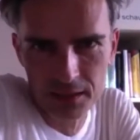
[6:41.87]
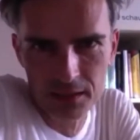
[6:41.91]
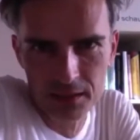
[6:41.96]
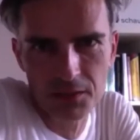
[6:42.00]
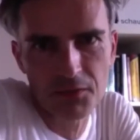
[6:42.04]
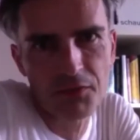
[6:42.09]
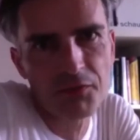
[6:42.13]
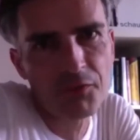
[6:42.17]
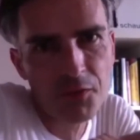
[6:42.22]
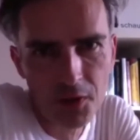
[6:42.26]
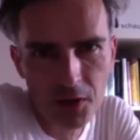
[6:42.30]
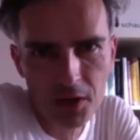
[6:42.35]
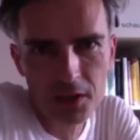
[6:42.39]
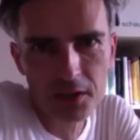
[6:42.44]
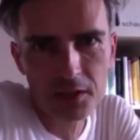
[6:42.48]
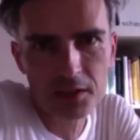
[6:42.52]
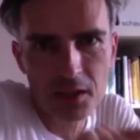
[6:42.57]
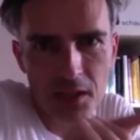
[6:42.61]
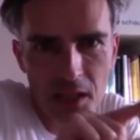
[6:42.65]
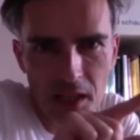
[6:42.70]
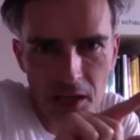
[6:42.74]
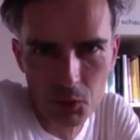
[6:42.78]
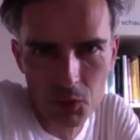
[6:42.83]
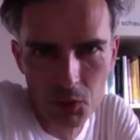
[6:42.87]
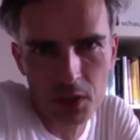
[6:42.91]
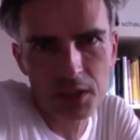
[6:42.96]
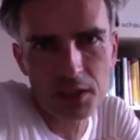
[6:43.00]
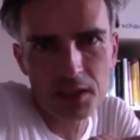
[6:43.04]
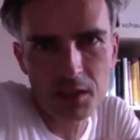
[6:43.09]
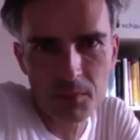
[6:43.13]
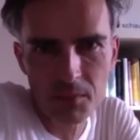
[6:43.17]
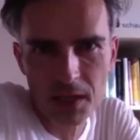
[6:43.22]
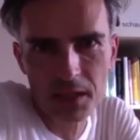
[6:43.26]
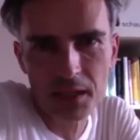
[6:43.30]
The third equally
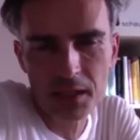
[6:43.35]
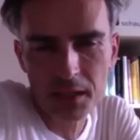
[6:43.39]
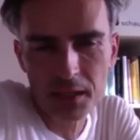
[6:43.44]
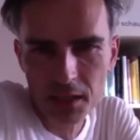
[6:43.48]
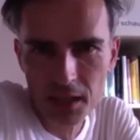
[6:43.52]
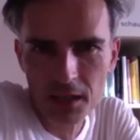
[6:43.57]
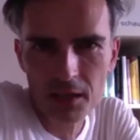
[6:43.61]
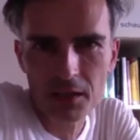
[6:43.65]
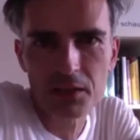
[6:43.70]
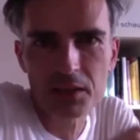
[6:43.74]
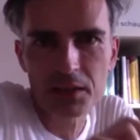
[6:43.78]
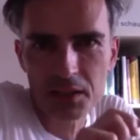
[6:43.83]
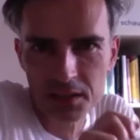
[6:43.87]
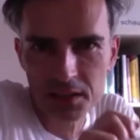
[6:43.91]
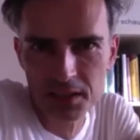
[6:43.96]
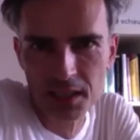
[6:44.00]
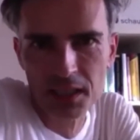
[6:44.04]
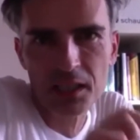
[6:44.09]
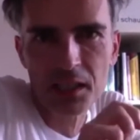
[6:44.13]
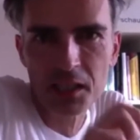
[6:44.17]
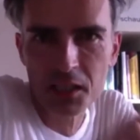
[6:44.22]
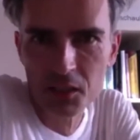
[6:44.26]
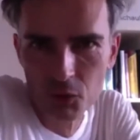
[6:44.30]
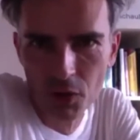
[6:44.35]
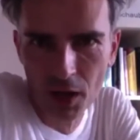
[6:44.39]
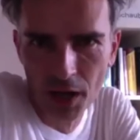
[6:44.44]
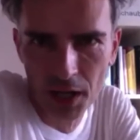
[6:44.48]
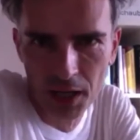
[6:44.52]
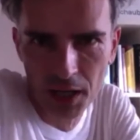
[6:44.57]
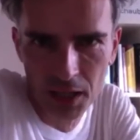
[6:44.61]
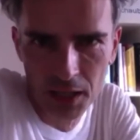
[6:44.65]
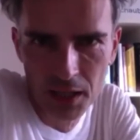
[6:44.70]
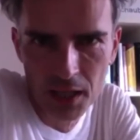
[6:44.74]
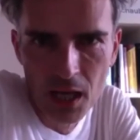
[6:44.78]
demanding color is exactly
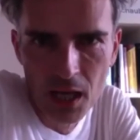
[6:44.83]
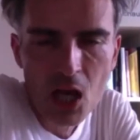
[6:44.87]
gray.